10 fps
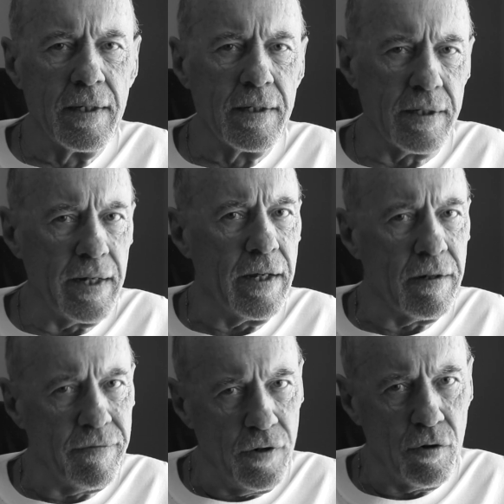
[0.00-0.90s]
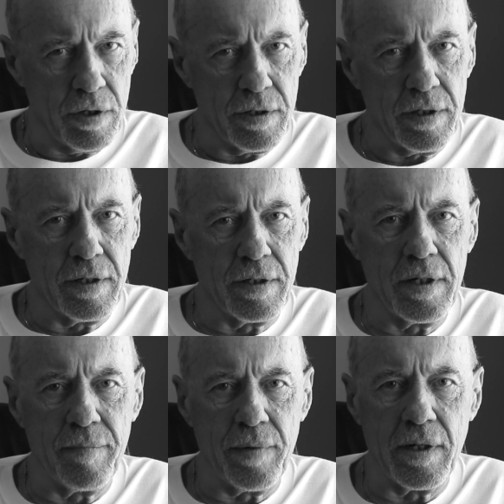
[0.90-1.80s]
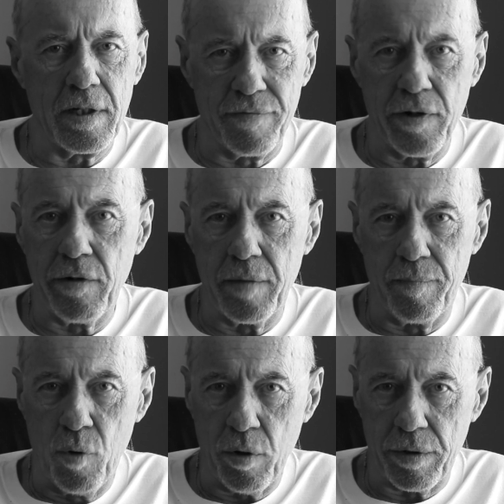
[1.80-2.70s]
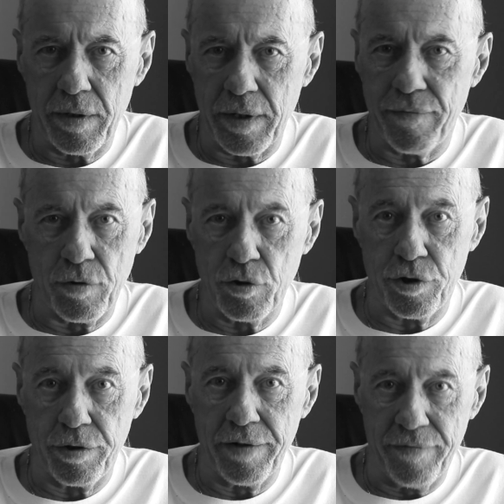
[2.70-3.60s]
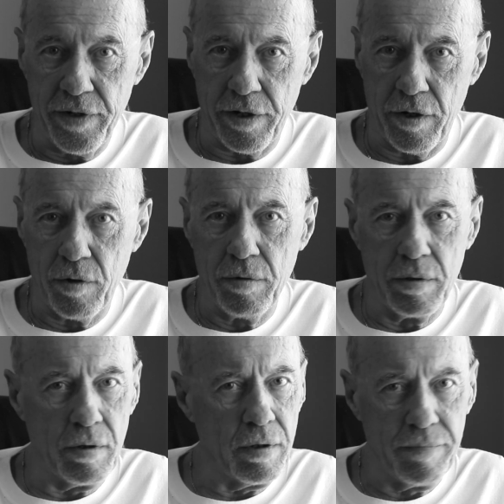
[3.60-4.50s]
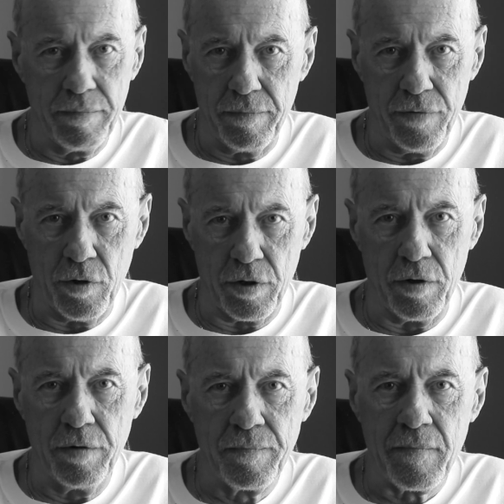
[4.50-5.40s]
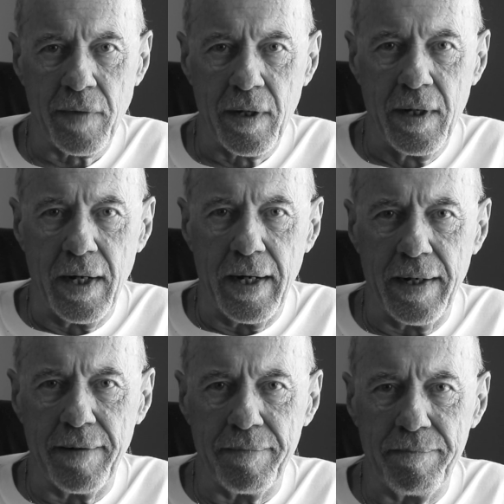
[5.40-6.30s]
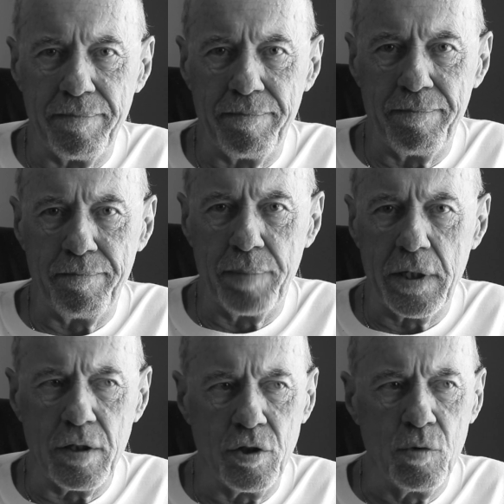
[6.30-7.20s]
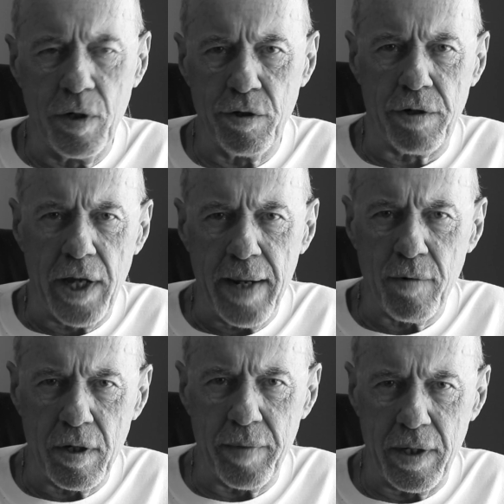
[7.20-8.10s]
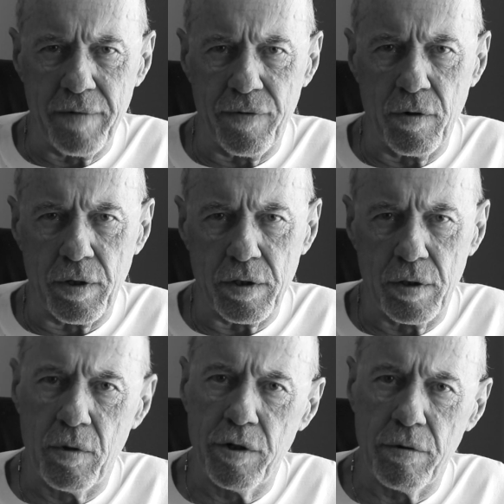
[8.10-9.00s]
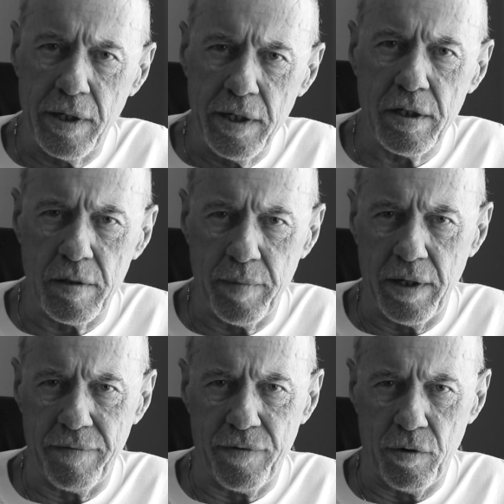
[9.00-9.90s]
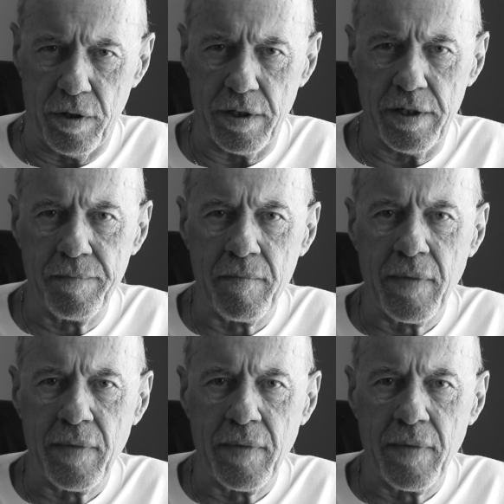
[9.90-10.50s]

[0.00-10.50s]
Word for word: staying focused is something that's very important if you're shooting video or photo uh, because you want your camera to be in focus. You want your lens to be in focus.